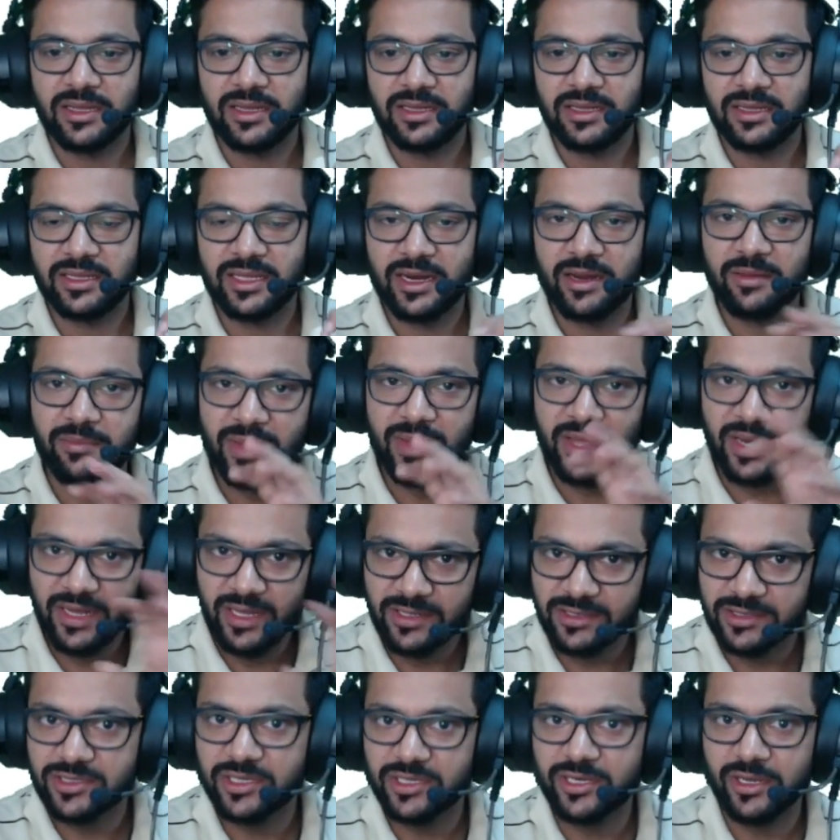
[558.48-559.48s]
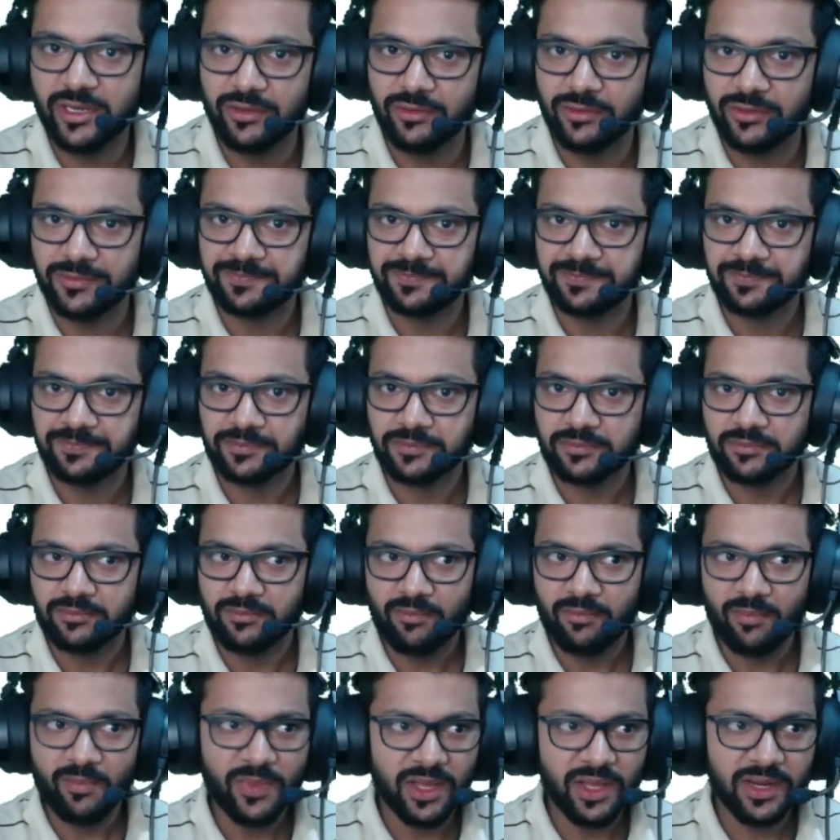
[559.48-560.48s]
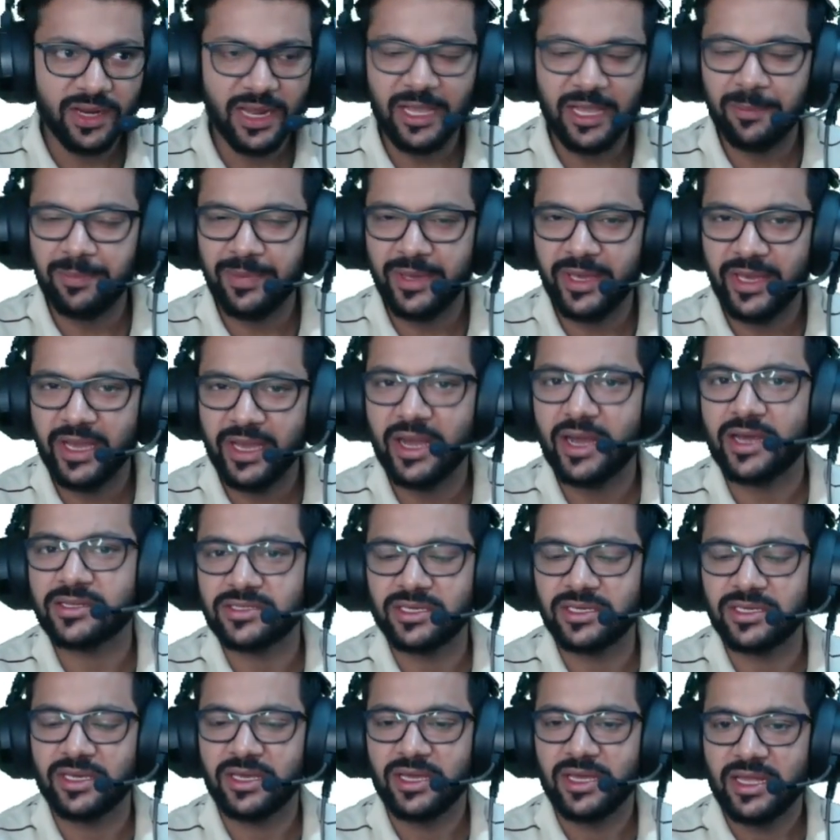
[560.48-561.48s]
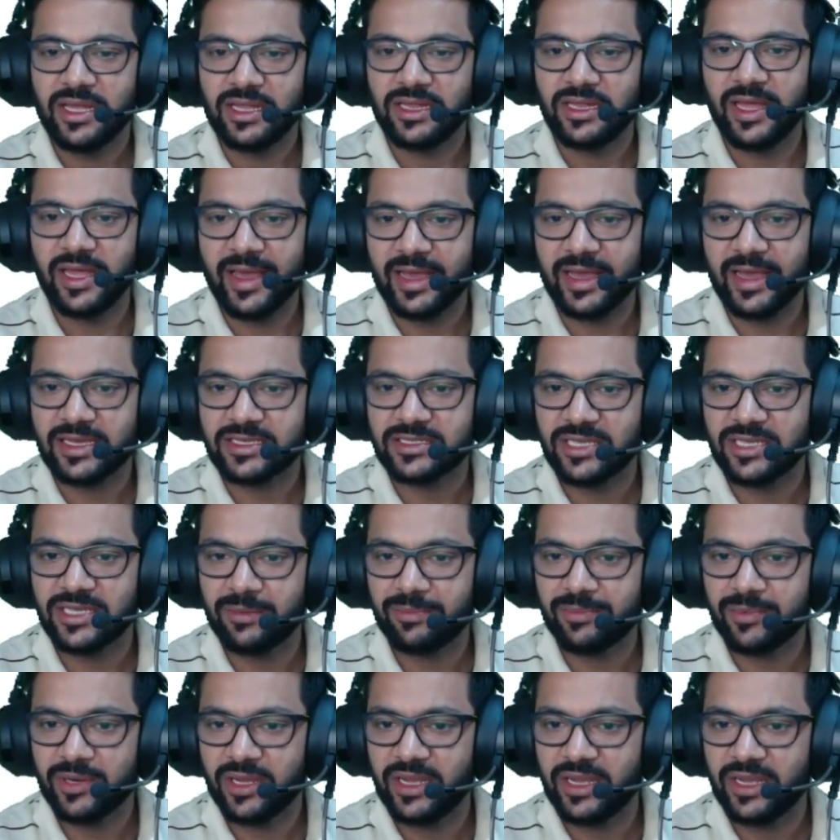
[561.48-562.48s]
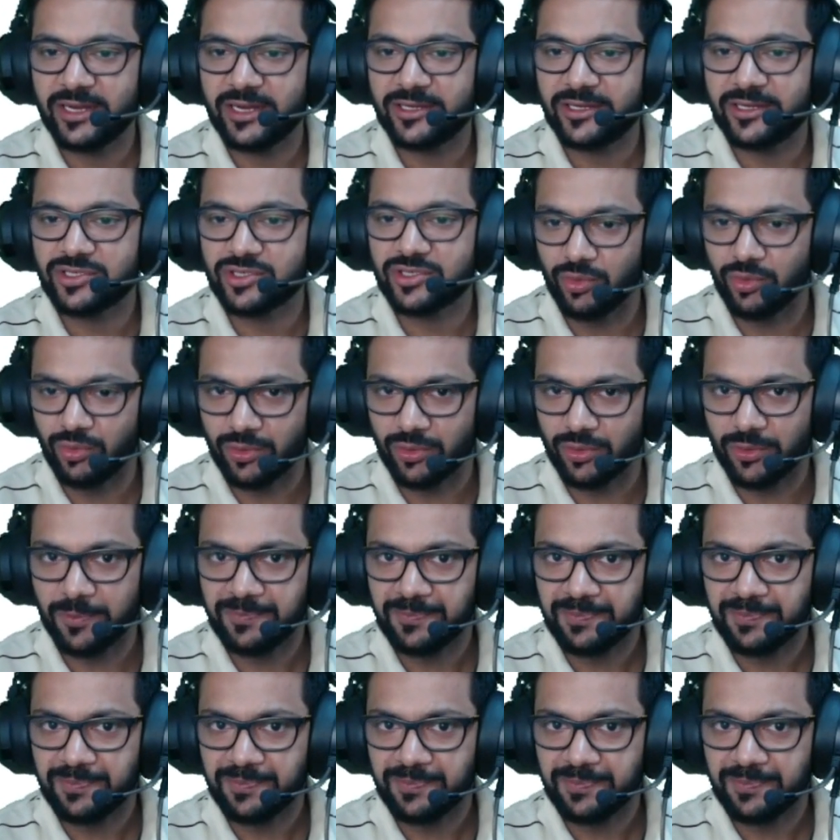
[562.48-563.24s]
there are many institutes like BARC, they accept GATE score.